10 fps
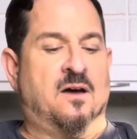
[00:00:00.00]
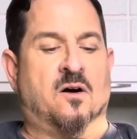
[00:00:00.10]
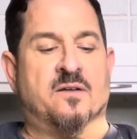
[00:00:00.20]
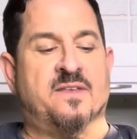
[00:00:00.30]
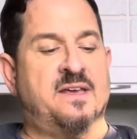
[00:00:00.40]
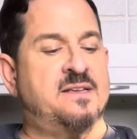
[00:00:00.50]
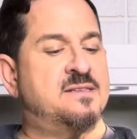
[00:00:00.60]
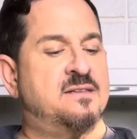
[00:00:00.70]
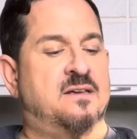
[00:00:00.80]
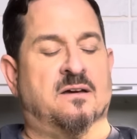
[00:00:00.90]
Are
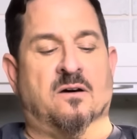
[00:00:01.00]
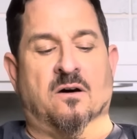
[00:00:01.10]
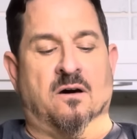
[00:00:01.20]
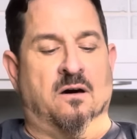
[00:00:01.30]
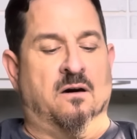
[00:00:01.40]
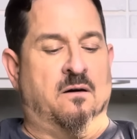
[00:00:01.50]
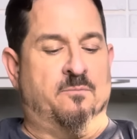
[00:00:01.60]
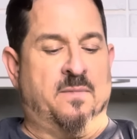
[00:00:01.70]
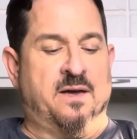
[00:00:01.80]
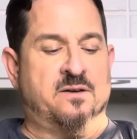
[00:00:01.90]
these? Oh,
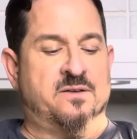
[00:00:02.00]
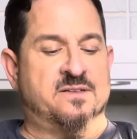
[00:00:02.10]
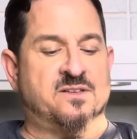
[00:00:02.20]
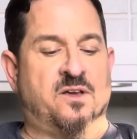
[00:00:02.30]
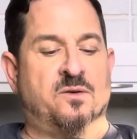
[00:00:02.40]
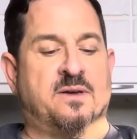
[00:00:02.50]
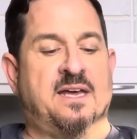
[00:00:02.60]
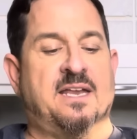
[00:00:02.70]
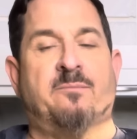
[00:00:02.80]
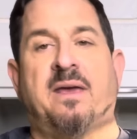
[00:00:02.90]
my goodness. Are you
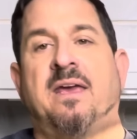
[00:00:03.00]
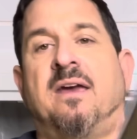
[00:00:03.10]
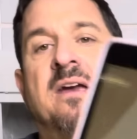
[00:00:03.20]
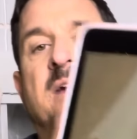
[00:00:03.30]
kidding me?